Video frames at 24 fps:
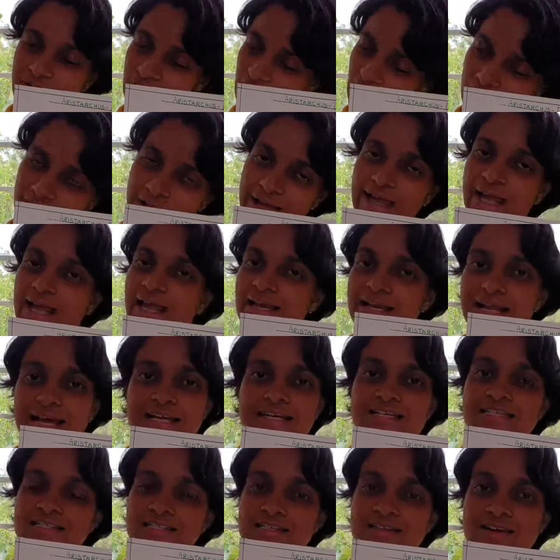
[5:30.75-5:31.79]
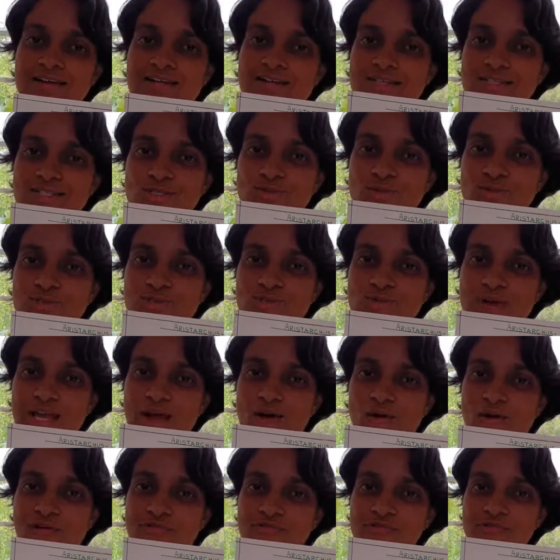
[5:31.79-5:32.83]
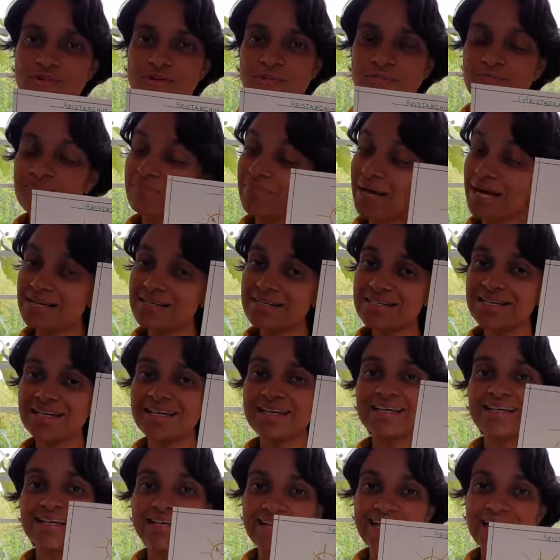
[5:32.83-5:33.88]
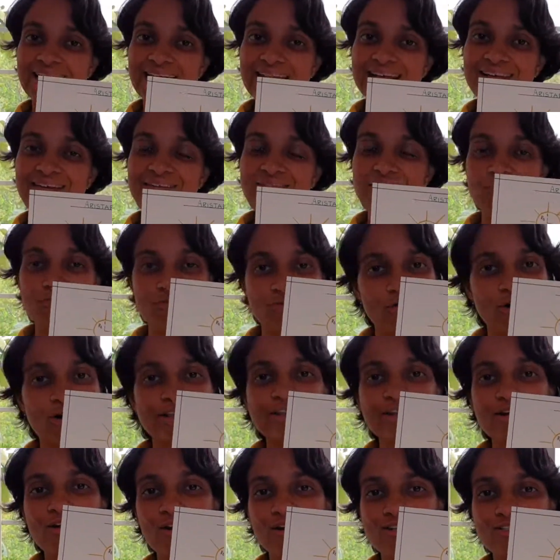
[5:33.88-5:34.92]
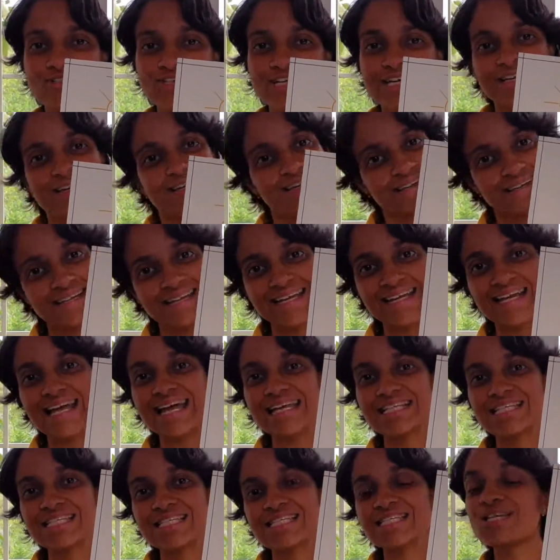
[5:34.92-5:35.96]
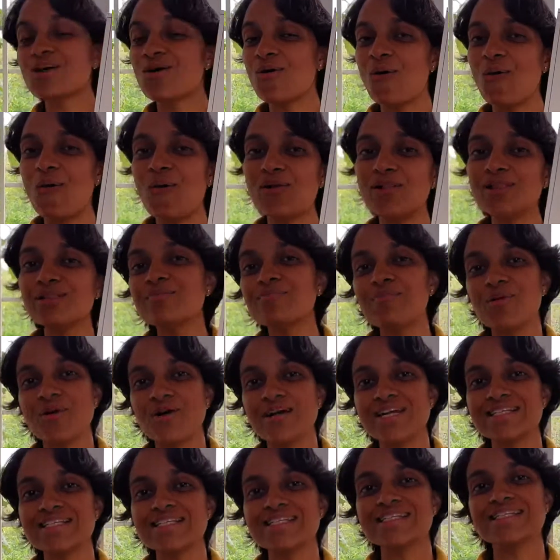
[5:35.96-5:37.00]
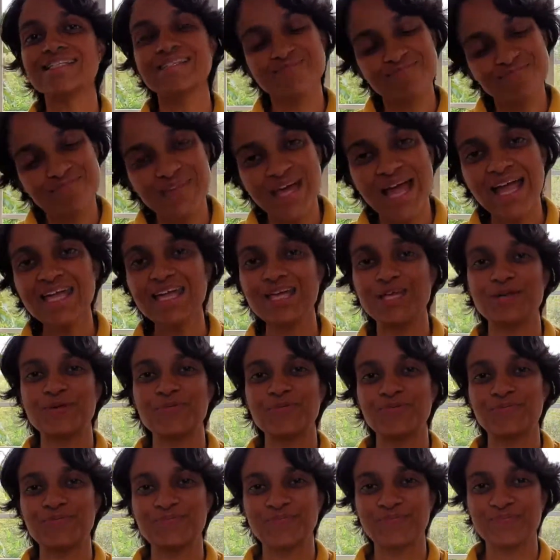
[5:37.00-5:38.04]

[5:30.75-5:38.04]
Again, Aristarchus was way off, but again, for the logic, he gets all the points. Thank you.